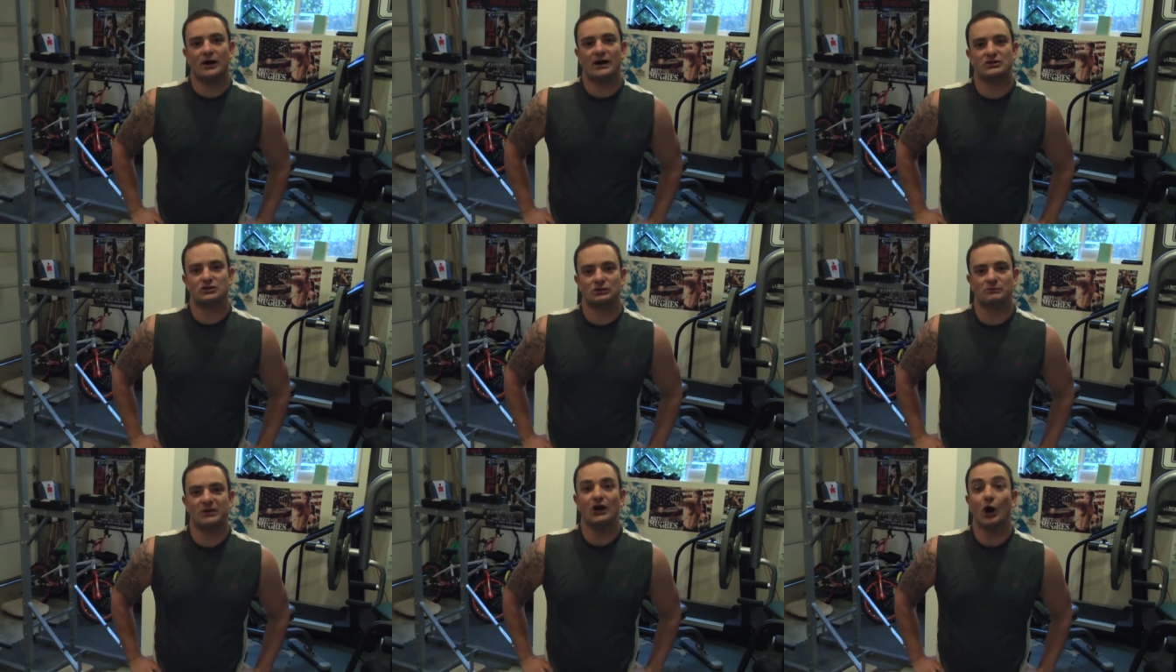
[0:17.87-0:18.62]
I
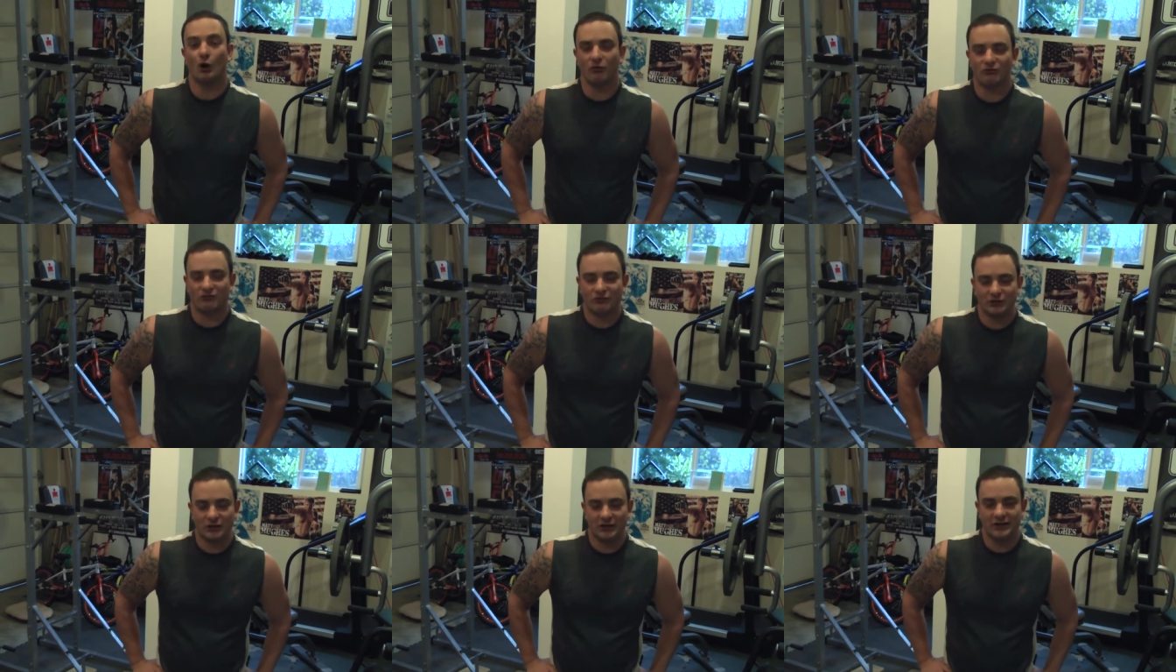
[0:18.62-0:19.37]
should be
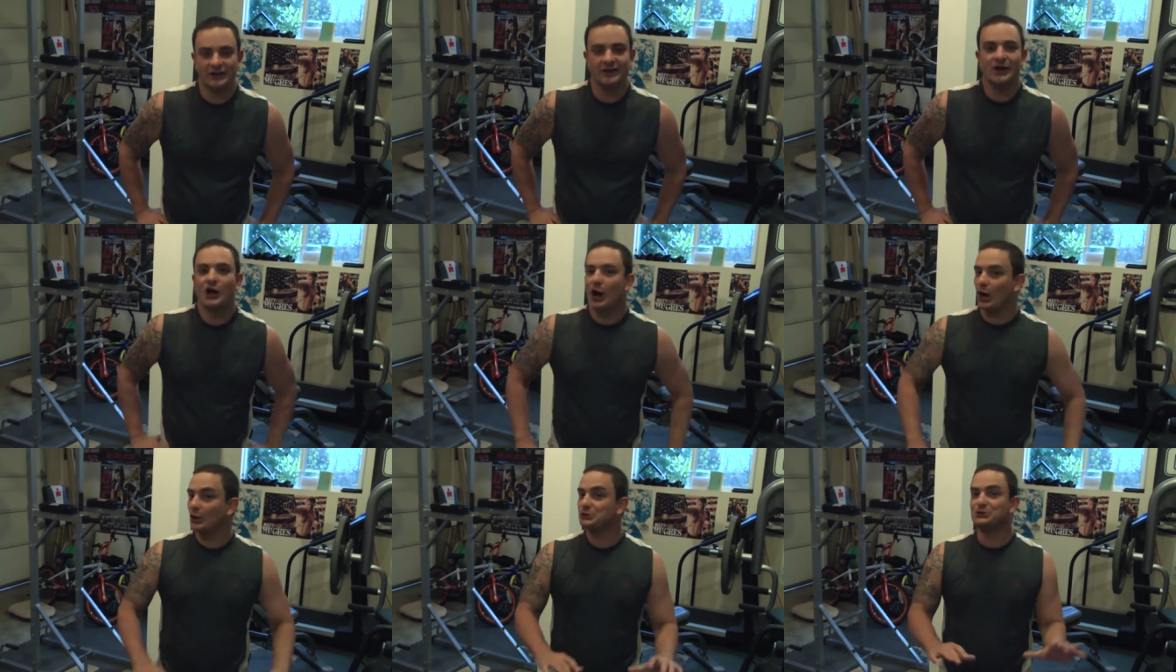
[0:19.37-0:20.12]
hopefully
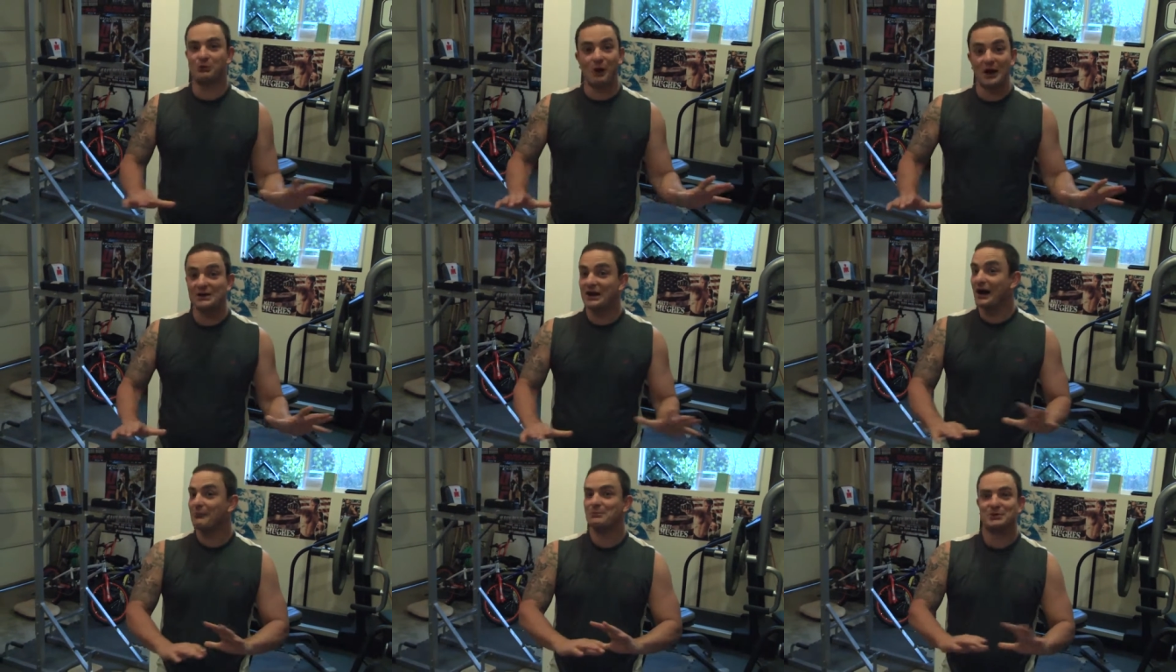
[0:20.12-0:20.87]
all drugged
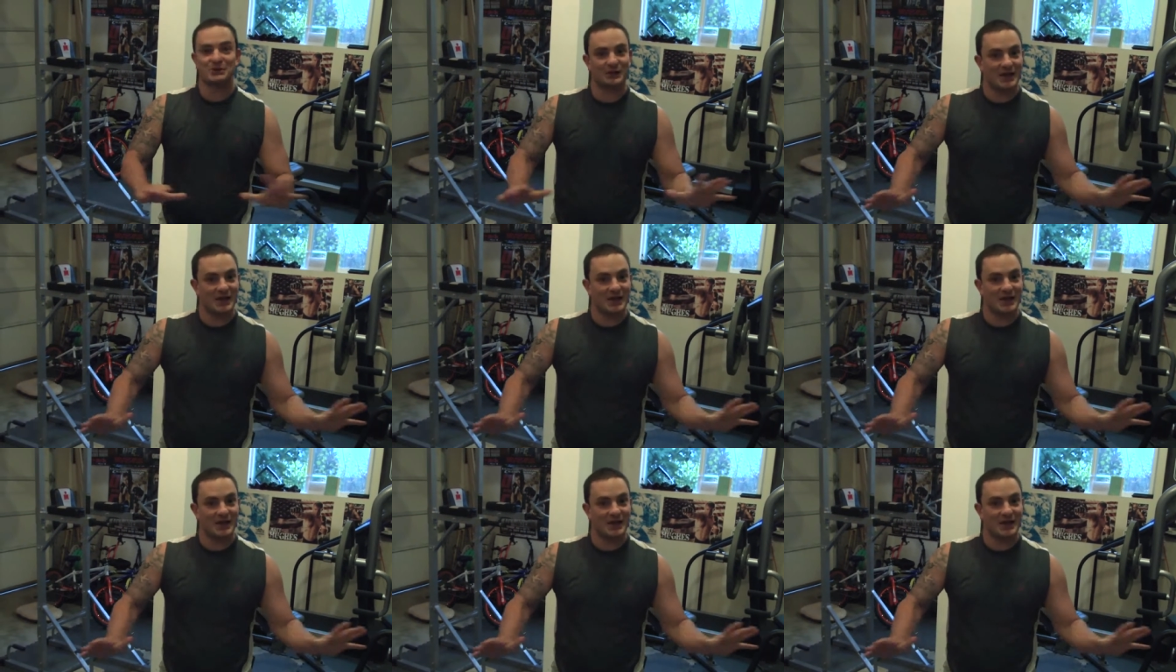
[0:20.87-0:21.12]
up,